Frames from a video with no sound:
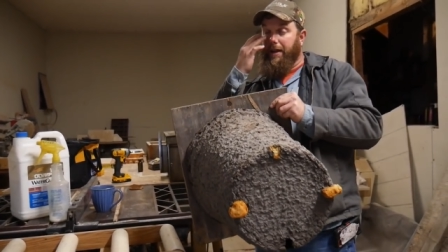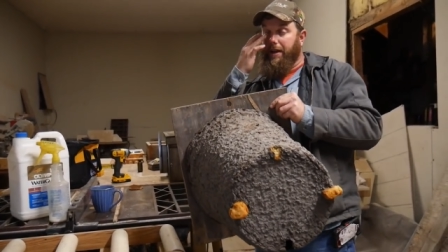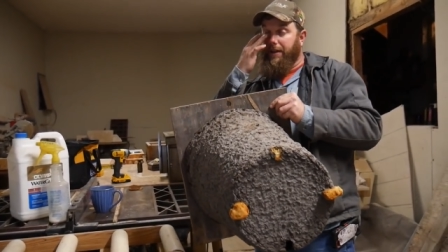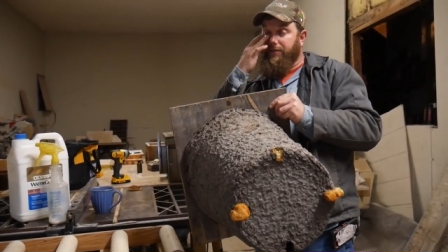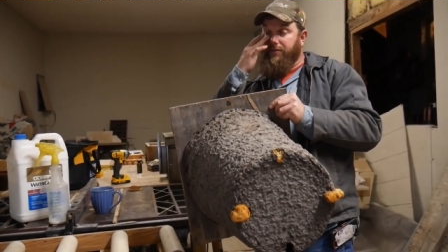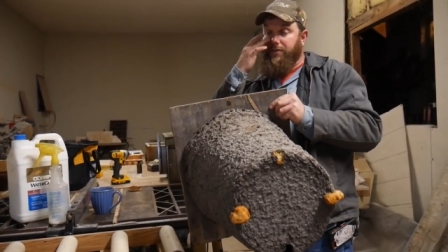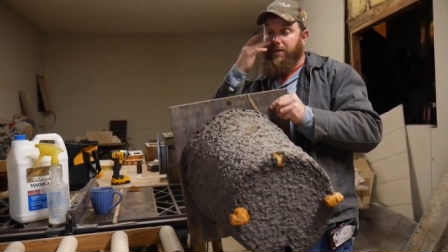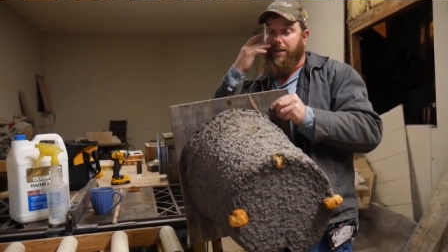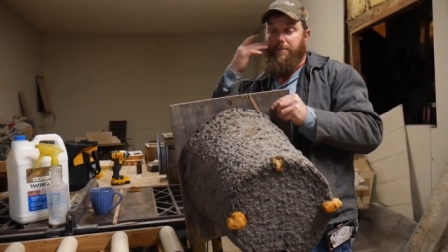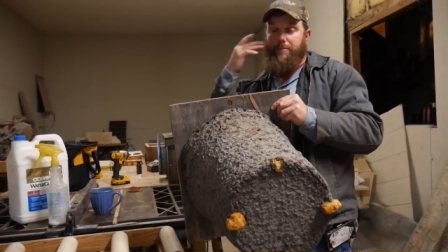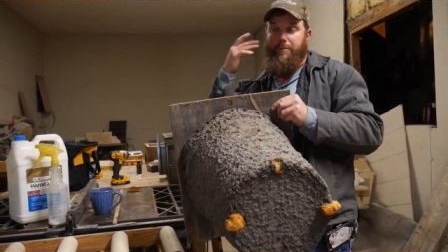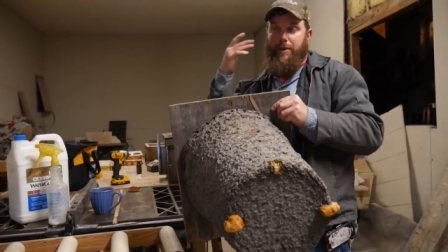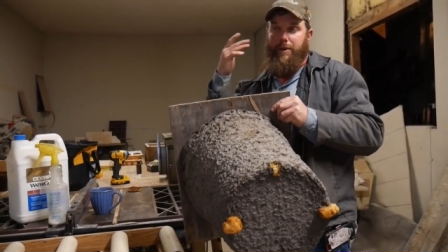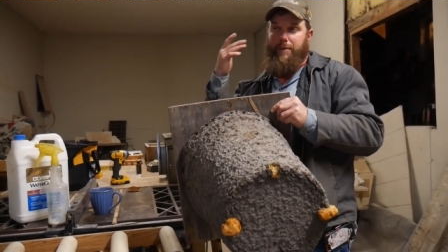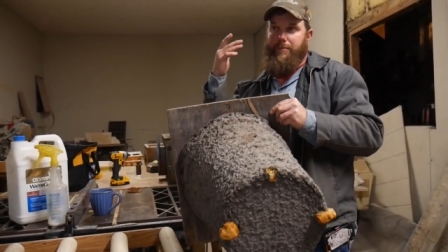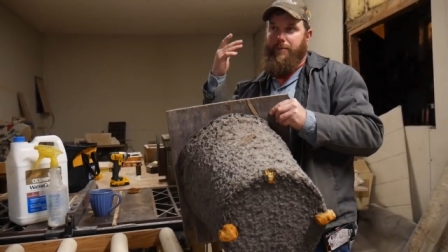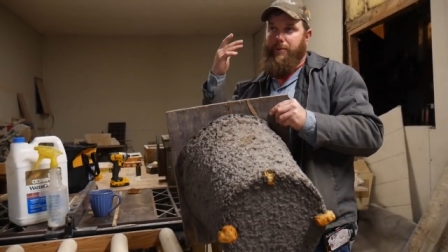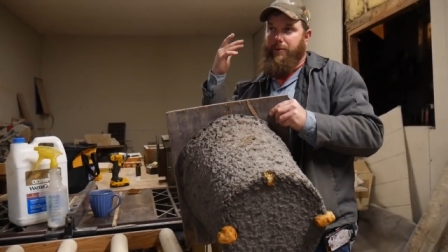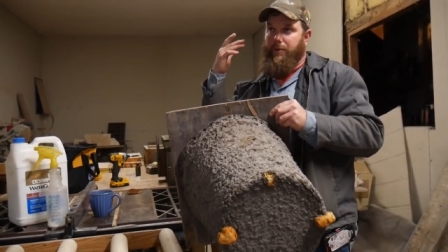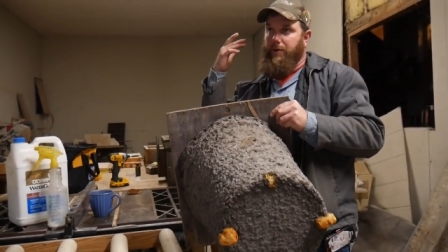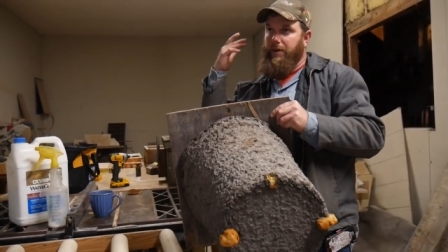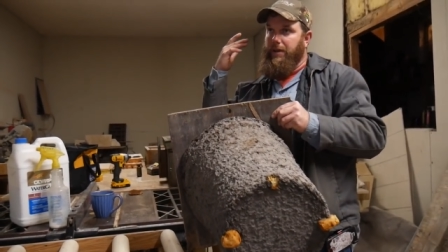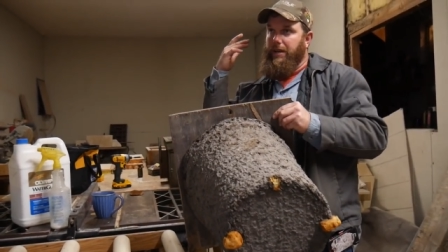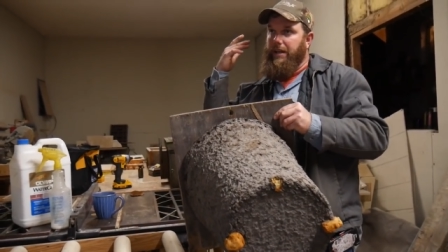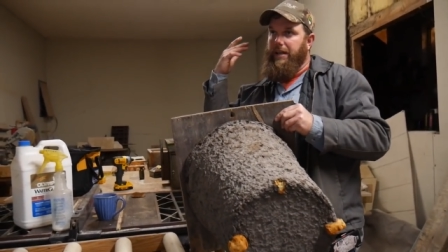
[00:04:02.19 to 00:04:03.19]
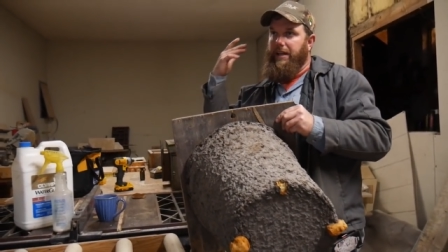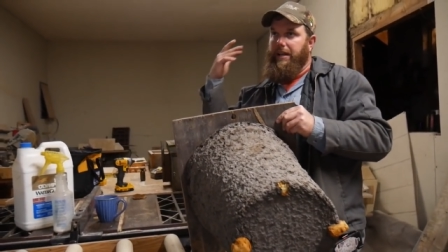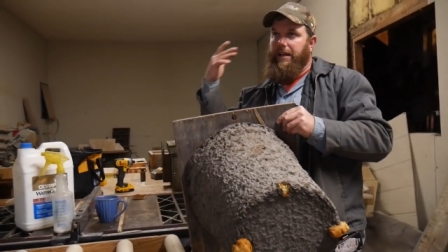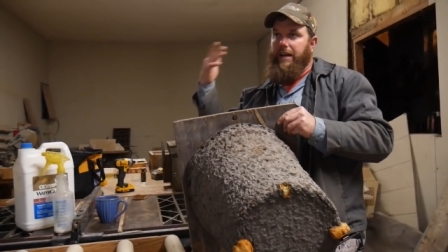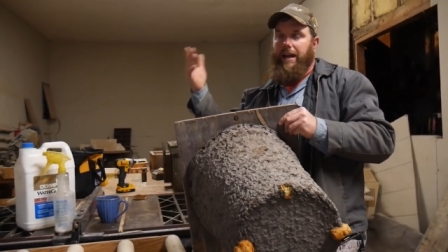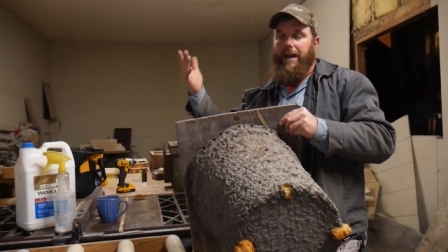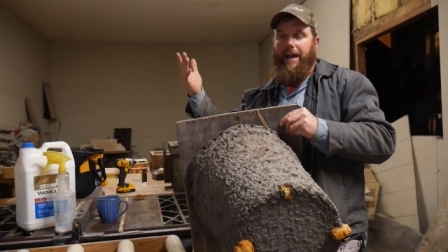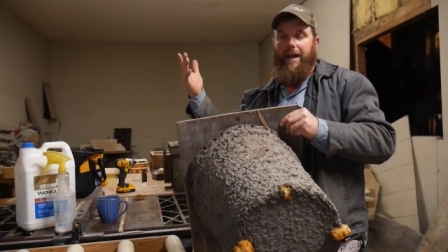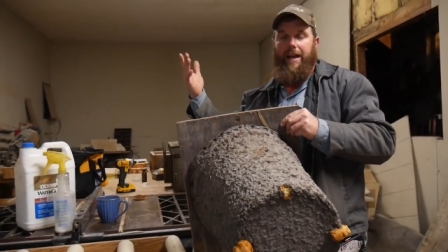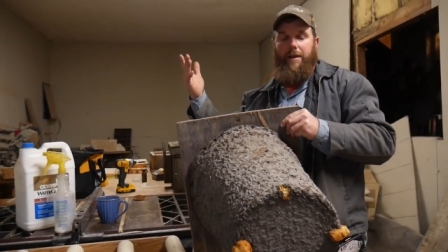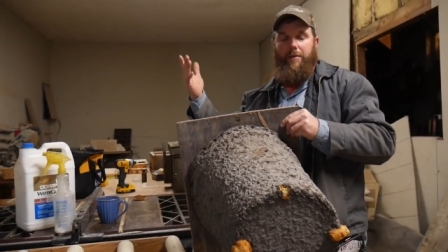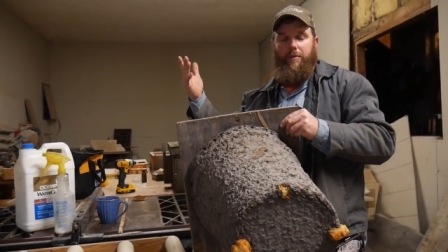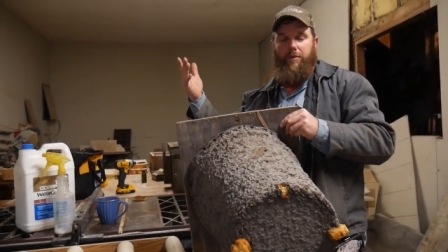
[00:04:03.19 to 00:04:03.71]
I've seen people
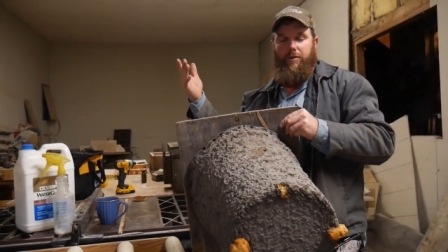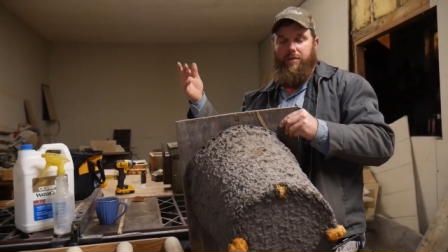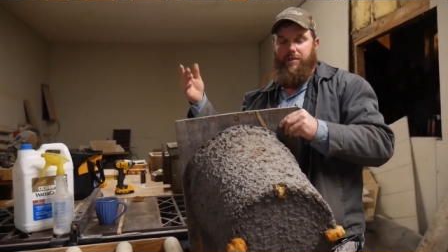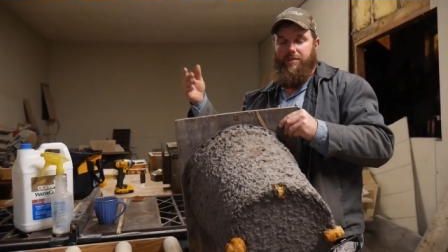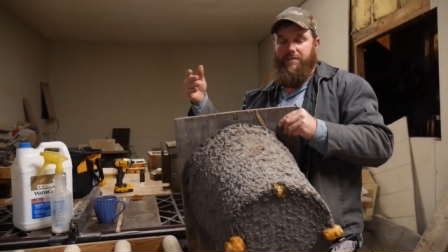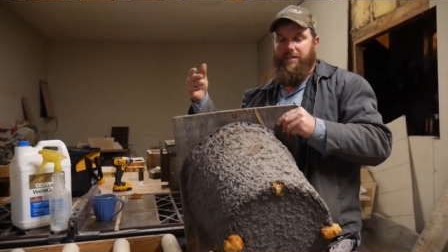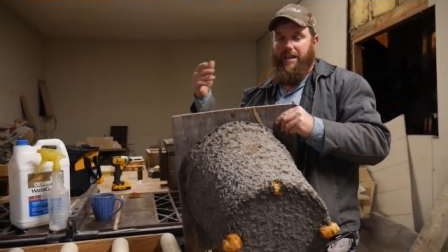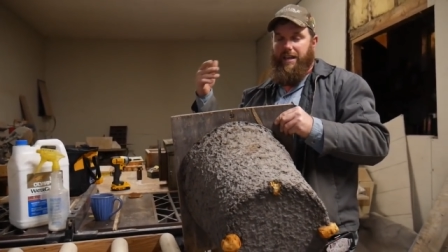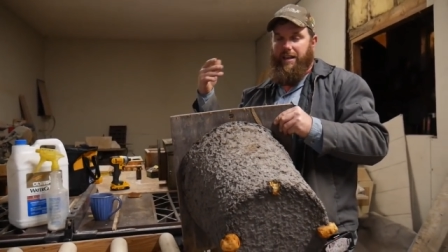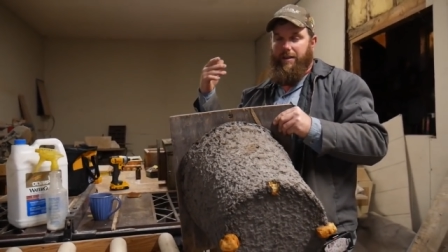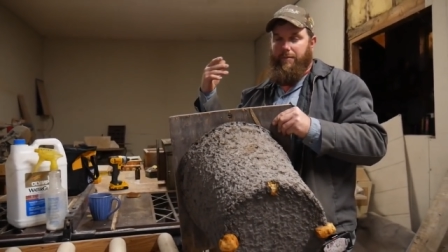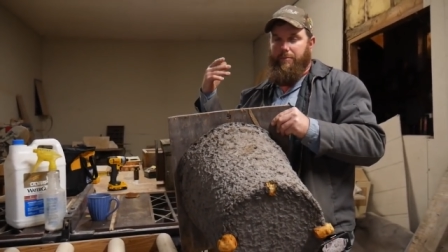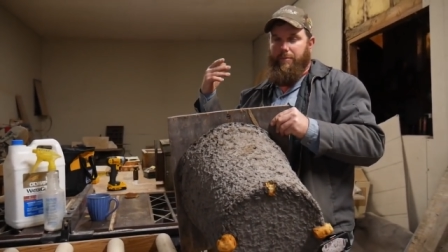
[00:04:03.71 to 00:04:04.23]
hang them on the side